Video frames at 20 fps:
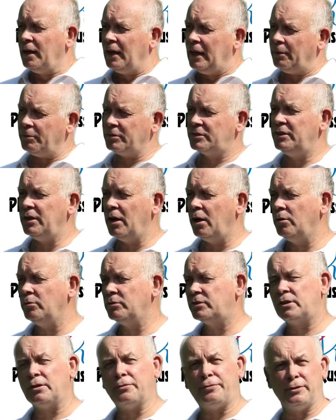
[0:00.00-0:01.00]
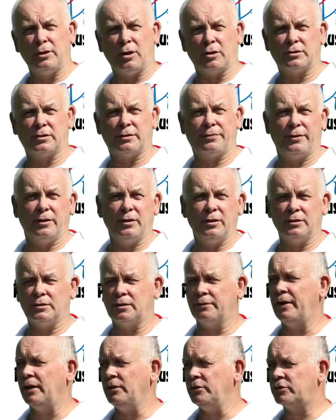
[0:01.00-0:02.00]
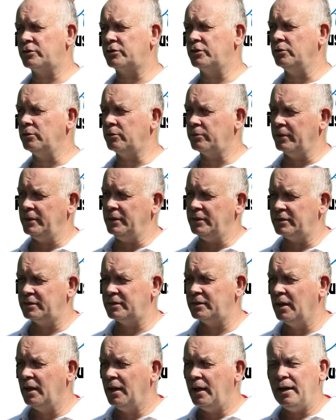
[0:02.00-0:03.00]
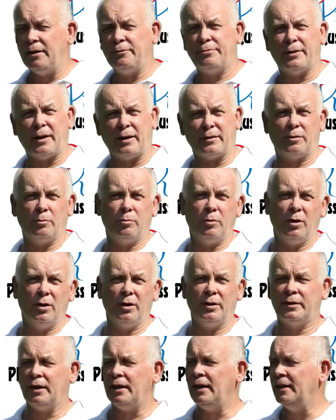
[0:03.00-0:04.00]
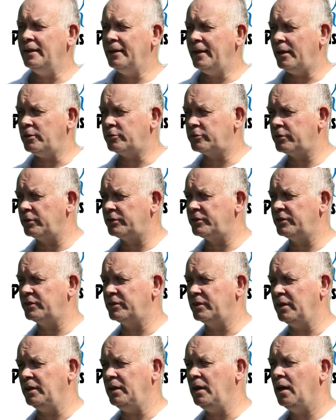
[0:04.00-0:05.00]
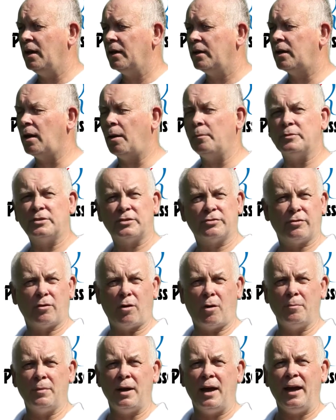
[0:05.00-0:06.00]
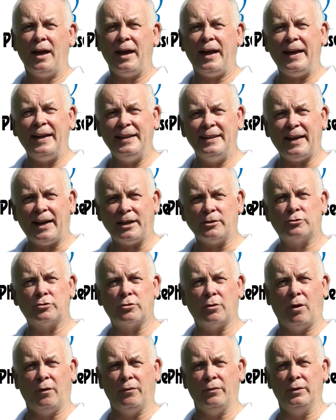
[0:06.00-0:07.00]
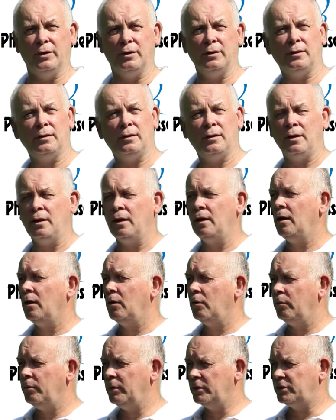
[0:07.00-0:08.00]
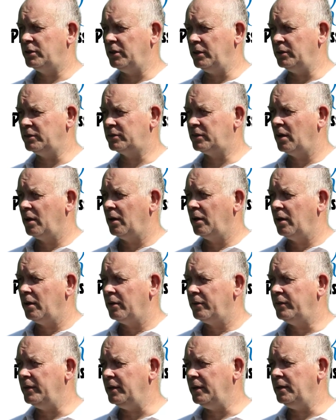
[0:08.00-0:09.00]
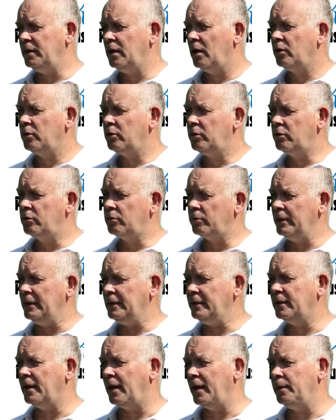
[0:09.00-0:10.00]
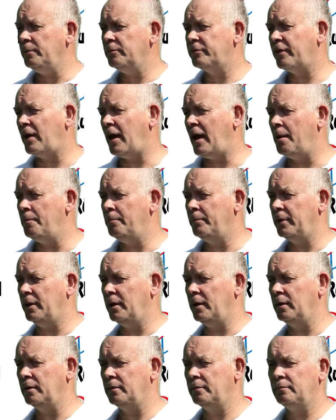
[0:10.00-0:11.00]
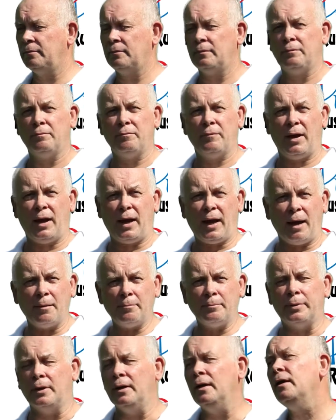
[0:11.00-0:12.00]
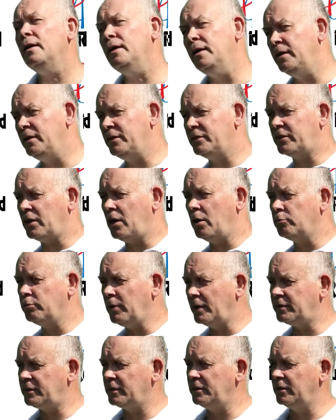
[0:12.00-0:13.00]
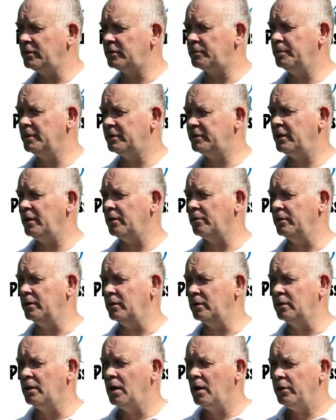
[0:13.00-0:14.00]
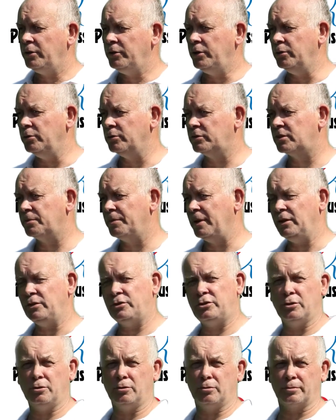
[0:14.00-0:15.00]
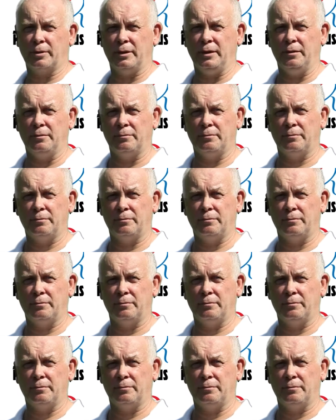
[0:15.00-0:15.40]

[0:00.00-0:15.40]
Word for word: It was known to the philosophers of ancient Greece. In fact, the word electricity comes from electron, which is the Greek name for amber. Amber is a resinous material used to make jewellery.